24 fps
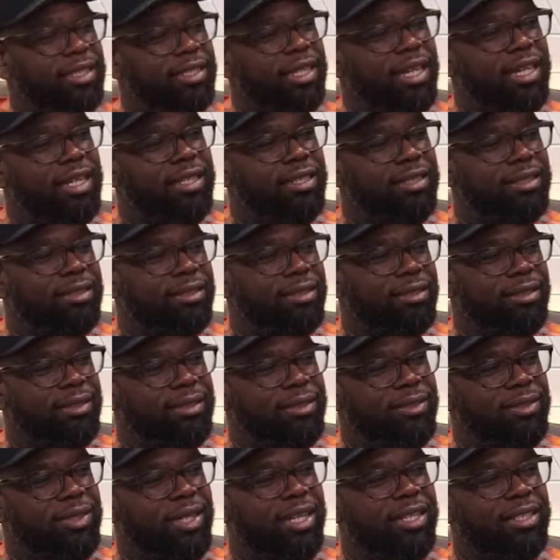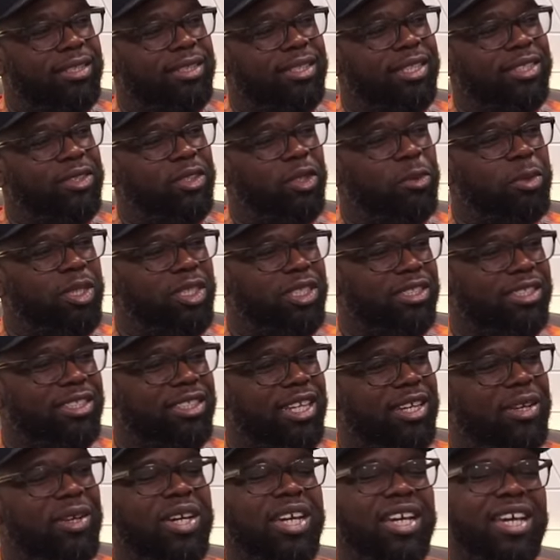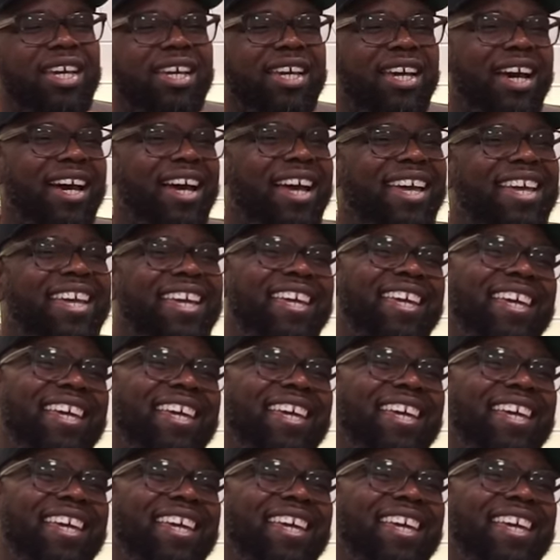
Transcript: that's kind of kind of snitched. Ah, uh, you ain't there no more.